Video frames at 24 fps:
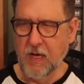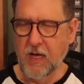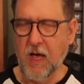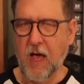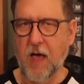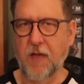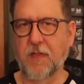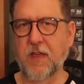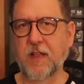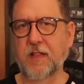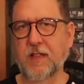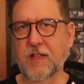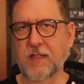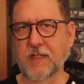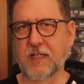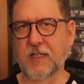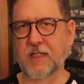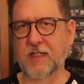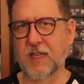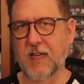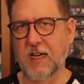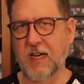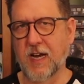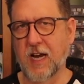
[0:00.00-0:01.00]
I think this
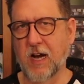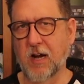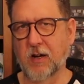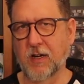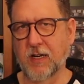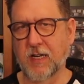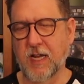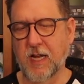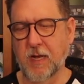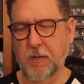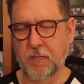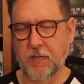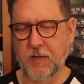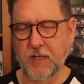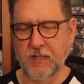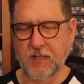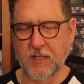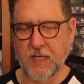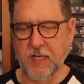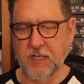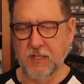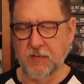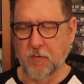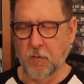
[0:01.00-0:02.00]
is in here to keep these
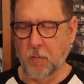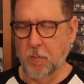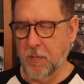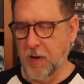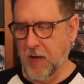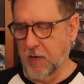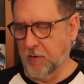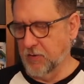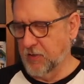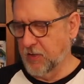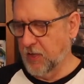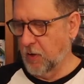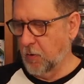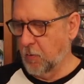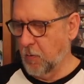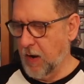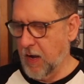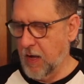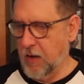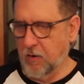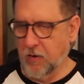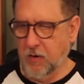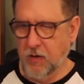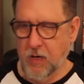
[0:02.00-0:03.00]
things from bouncing
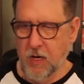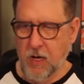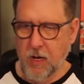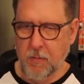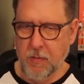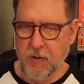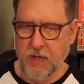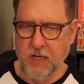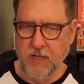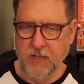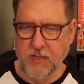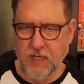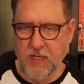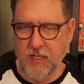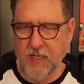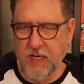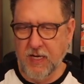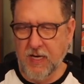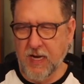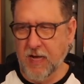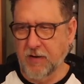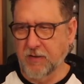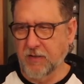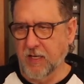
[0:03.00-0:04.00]
around, because they
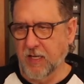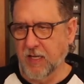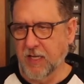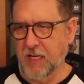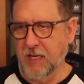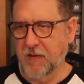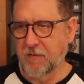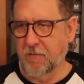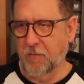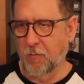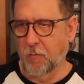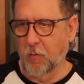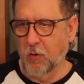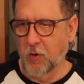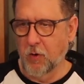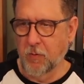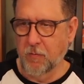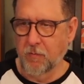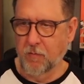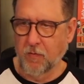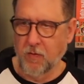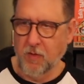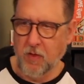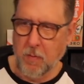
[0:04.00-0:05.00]
did have to leave
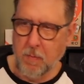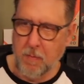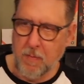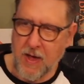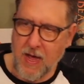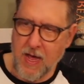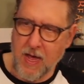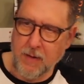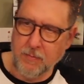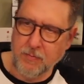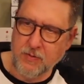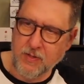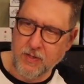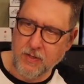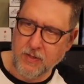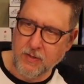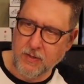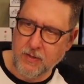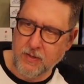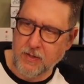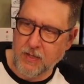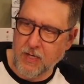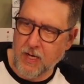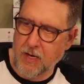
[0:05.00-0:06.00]
room for the maps and
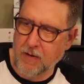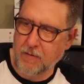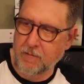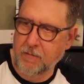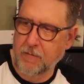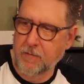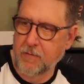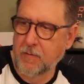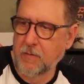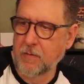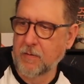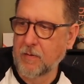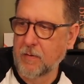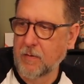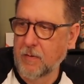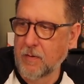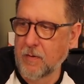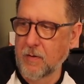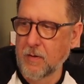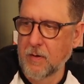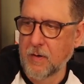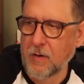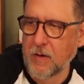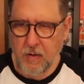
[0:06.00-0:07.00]
stuff.
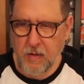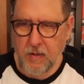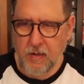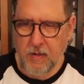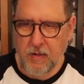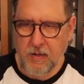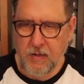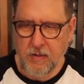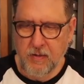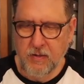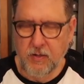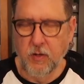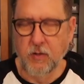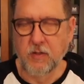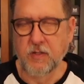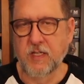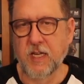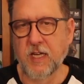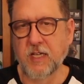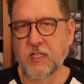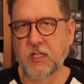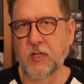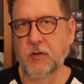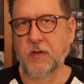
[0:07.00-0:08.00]
So it
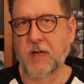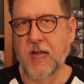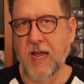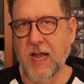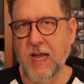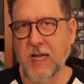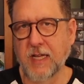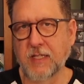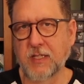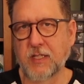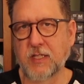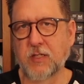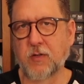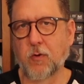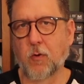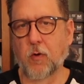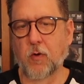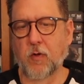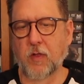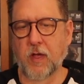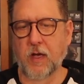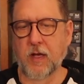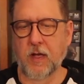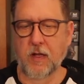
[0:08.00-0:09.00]
says you can
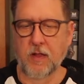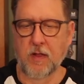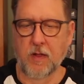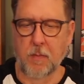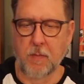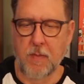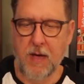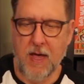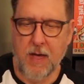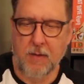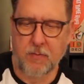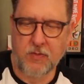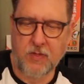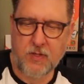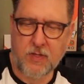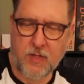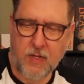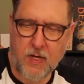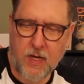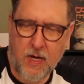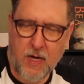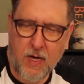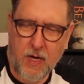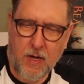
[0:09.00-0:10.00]
store the maps
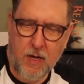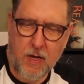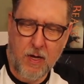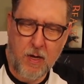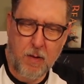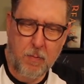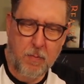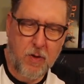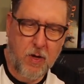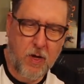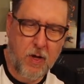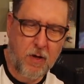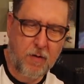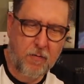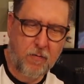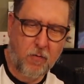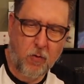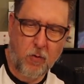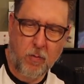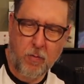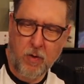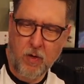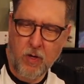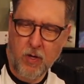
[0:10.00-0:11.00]
above
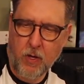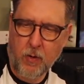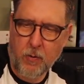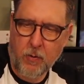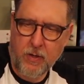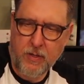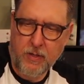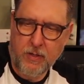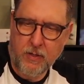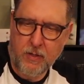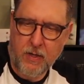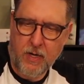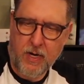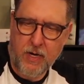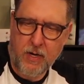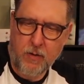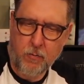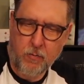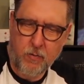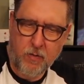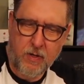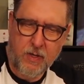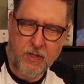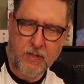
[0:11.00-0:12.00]
or below it, and
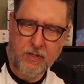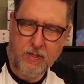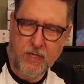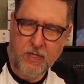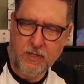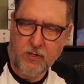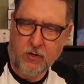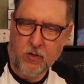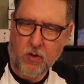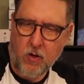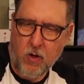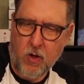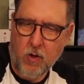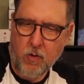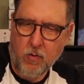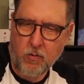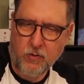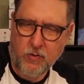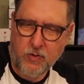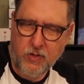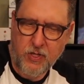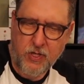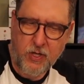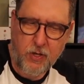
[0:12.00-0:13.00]
it says it'll
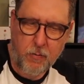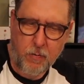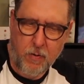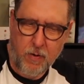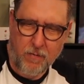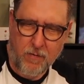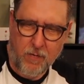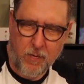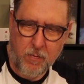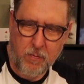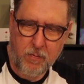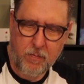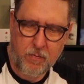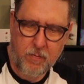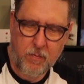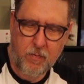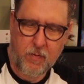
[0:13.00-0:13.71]
hold 2 of them,